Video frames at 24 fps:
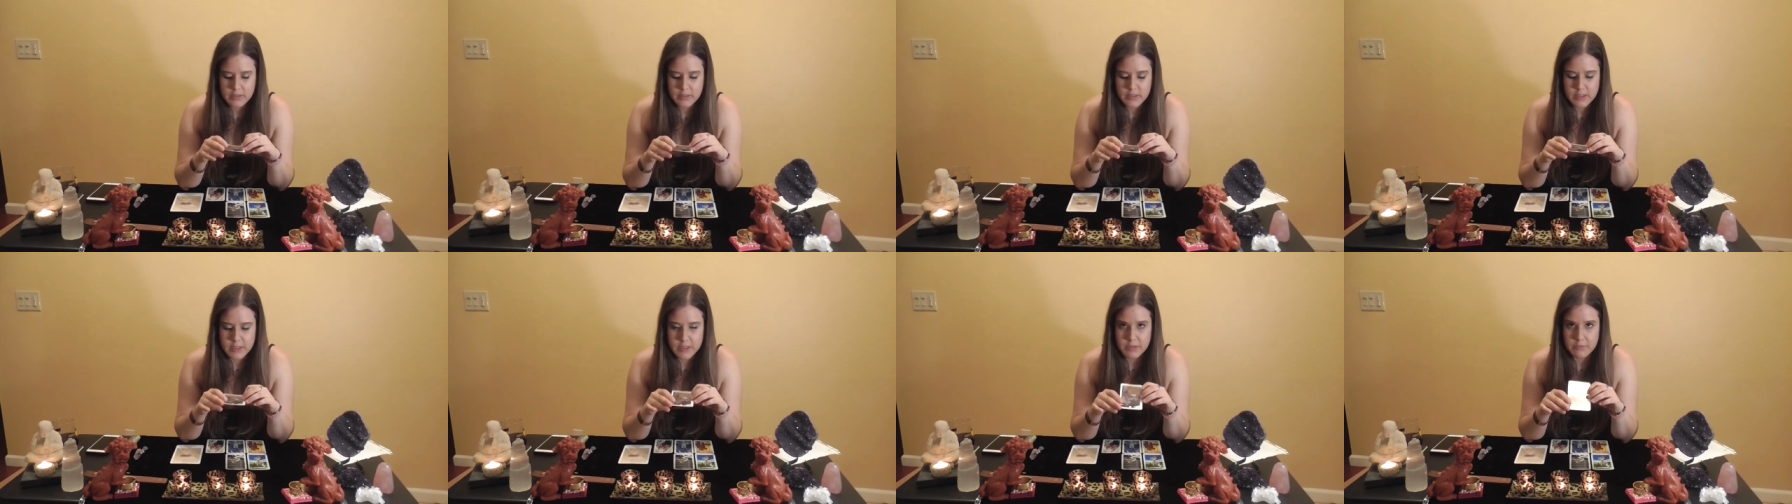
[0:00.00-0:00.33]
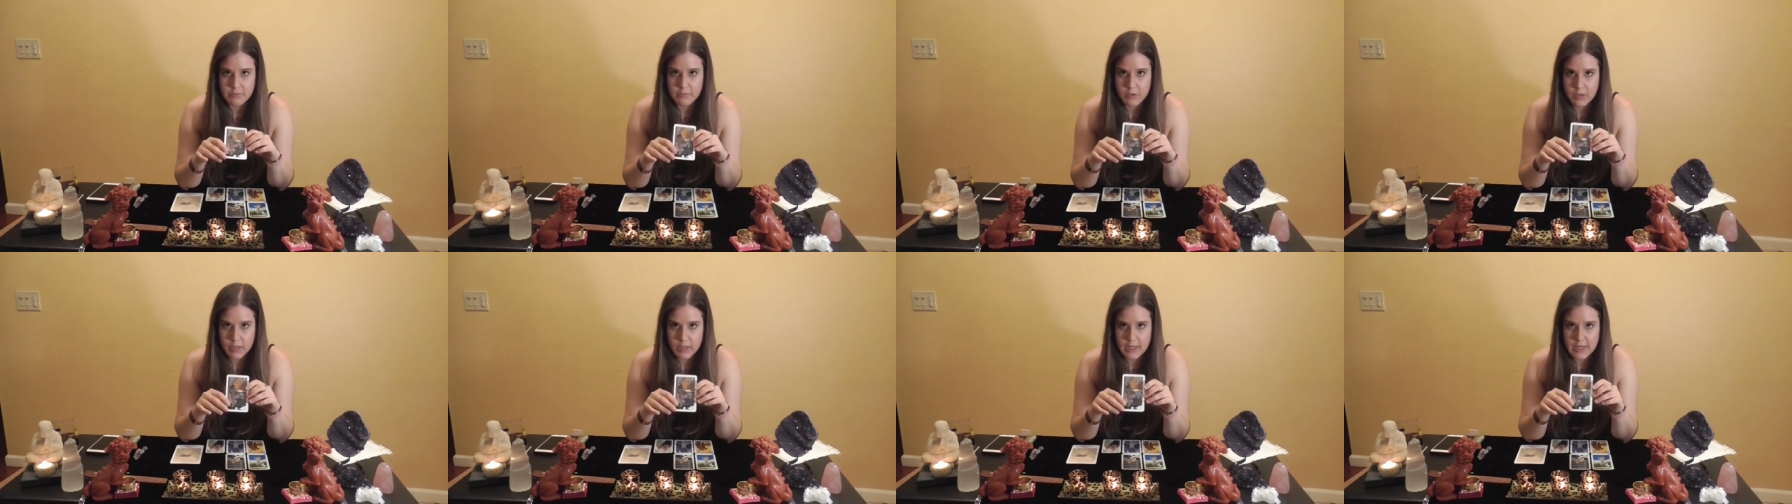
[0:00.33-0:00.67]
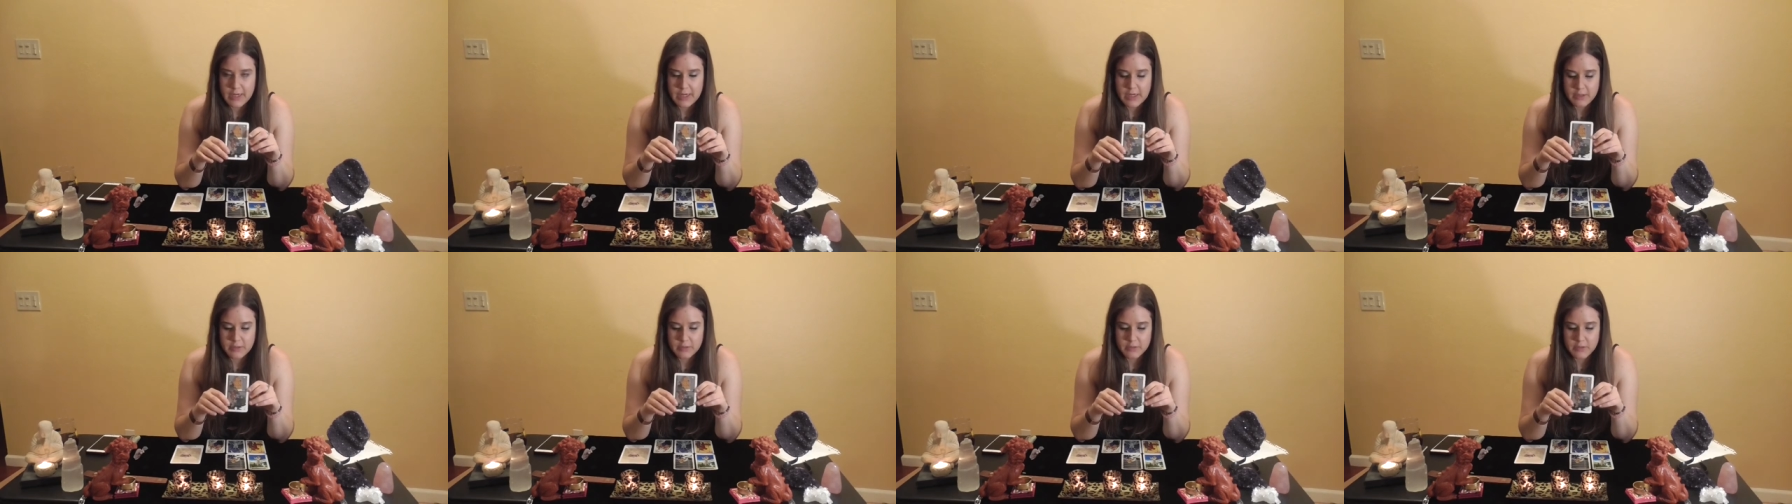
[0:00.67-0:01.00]
didn't work
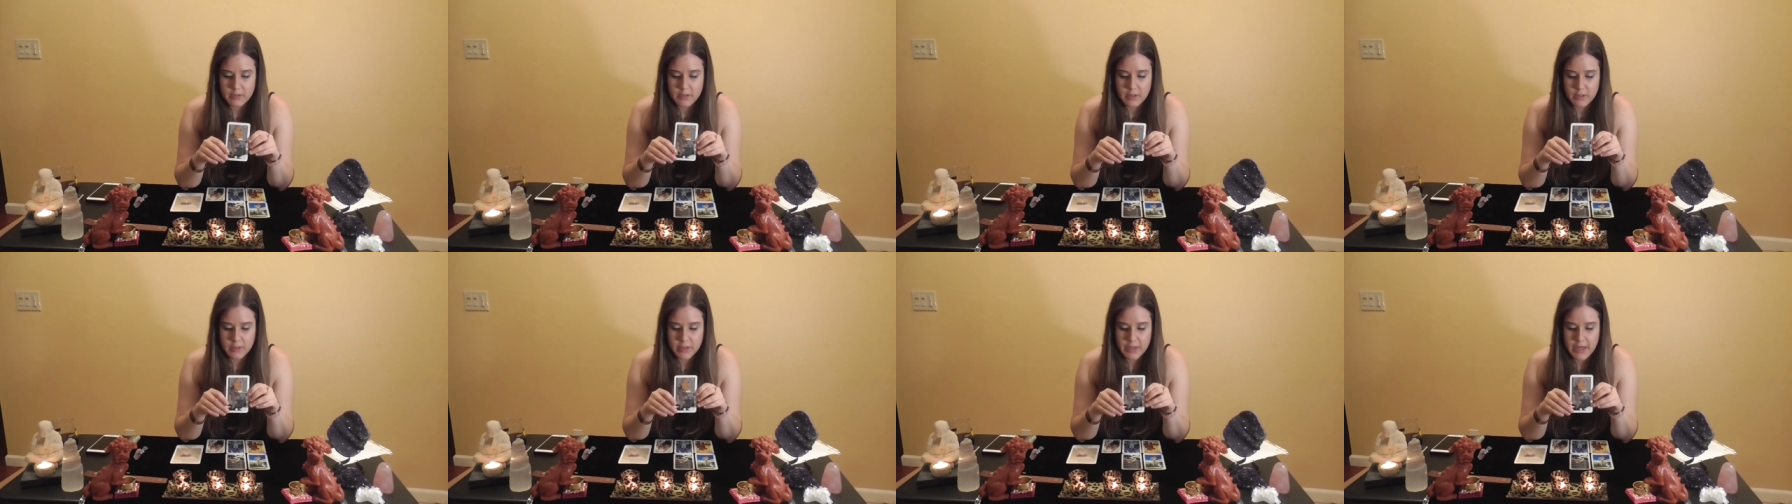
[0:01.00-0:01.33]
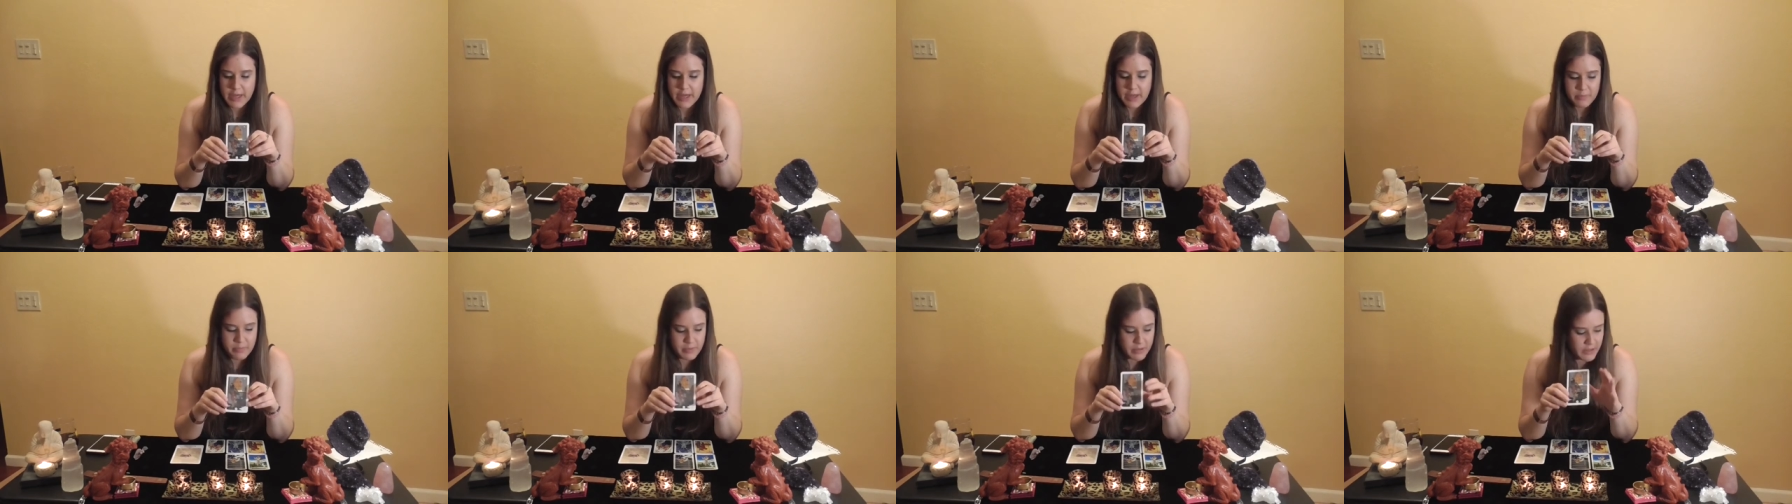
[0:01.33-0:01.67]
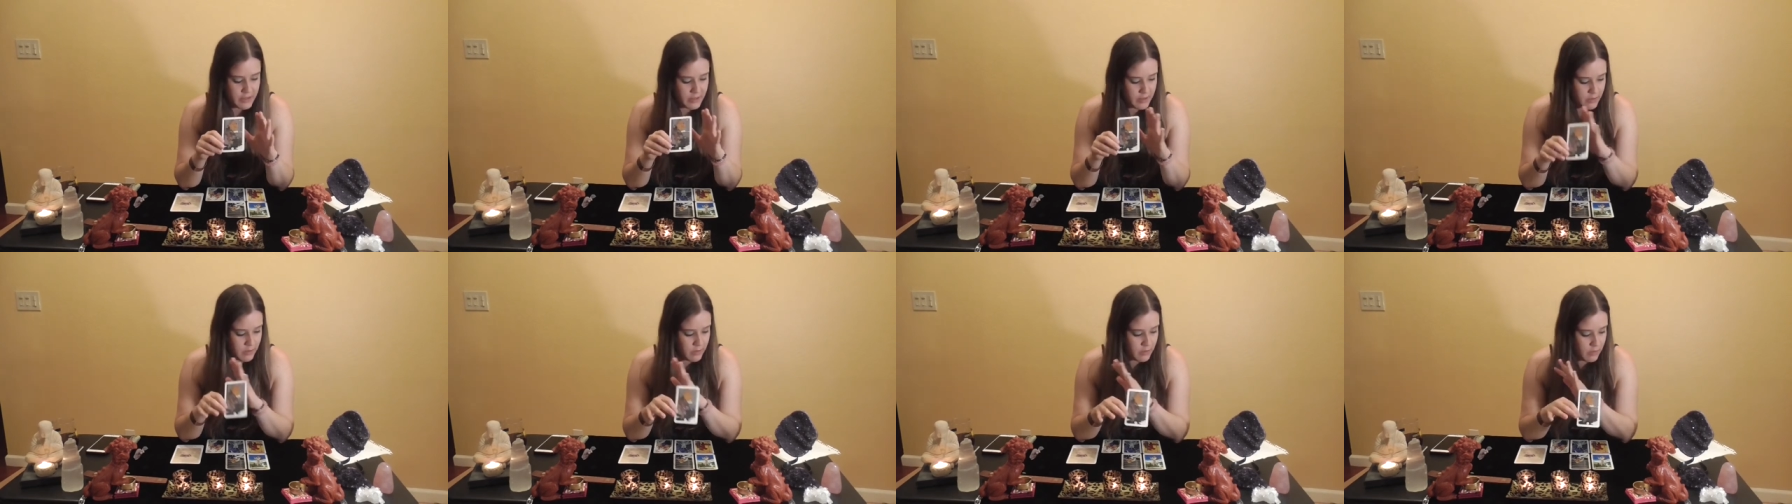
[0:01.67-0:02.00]
out, okay?
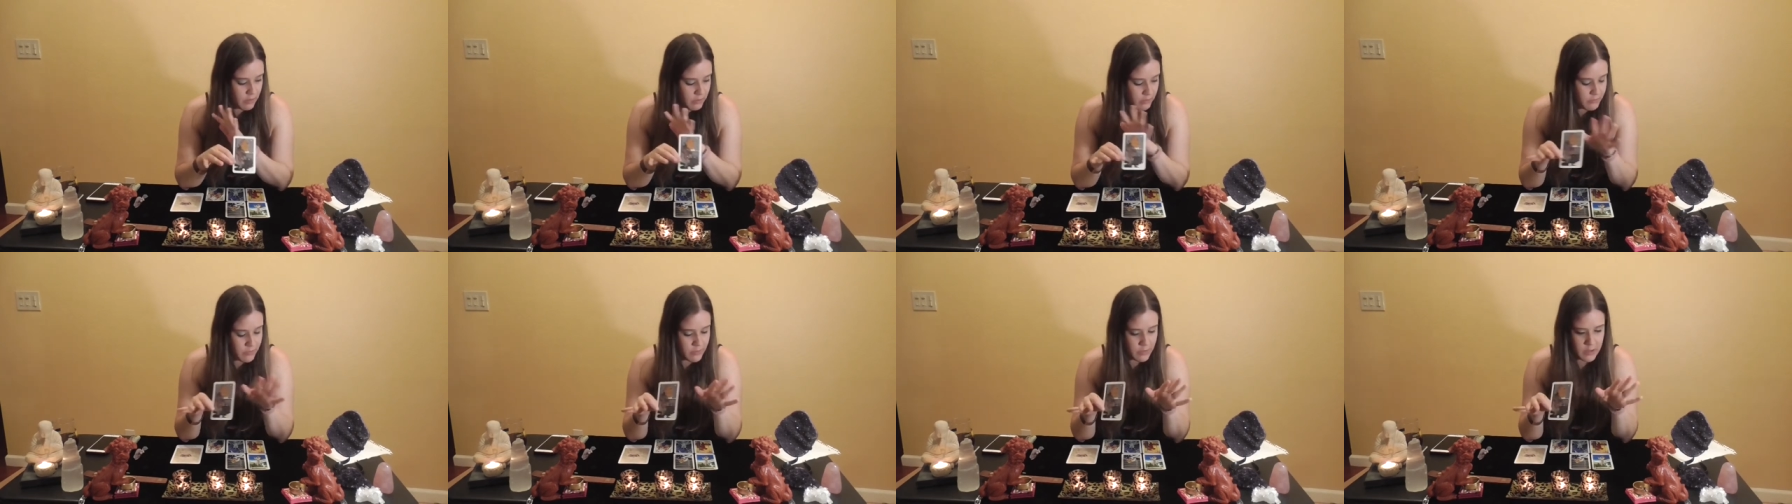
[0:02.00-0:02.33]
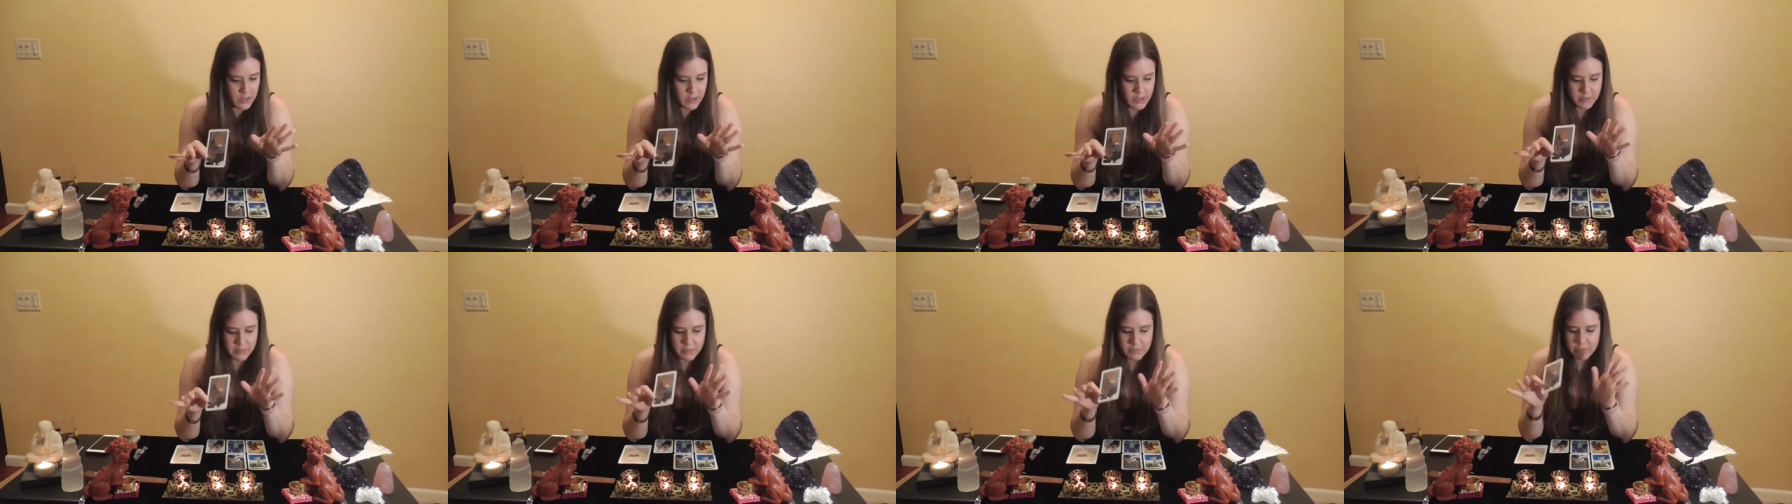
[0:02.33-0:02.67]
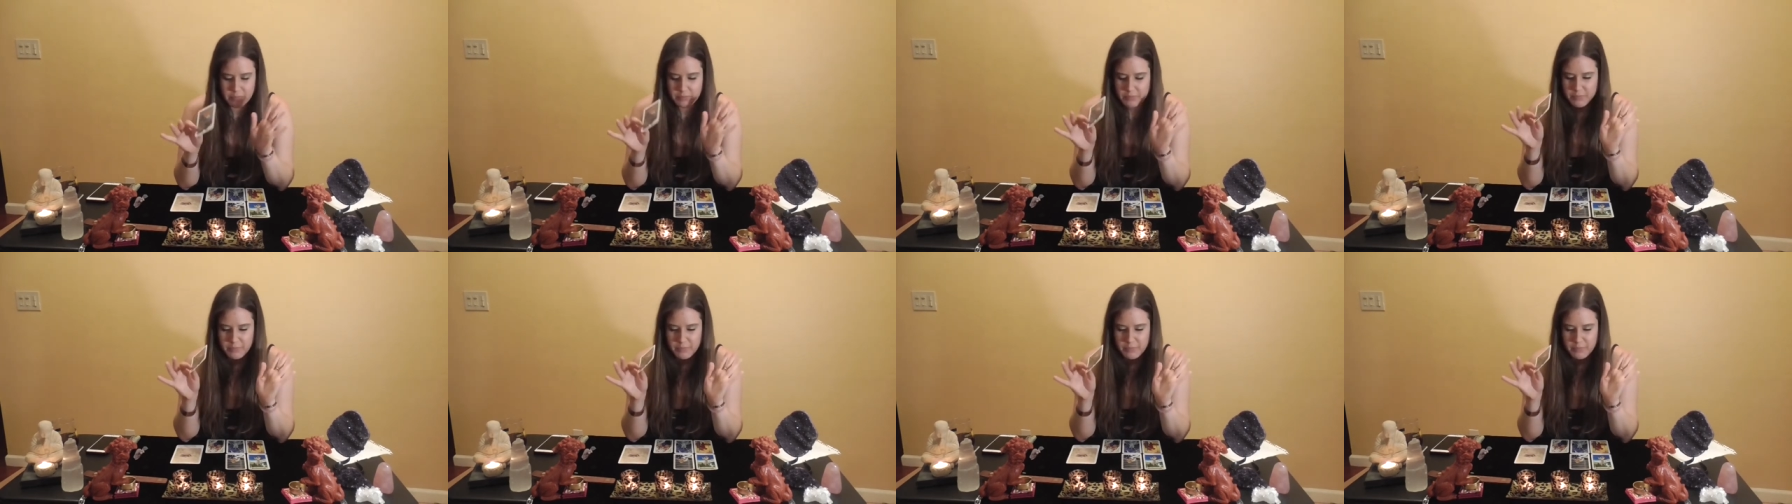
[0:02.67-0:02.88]
But overall,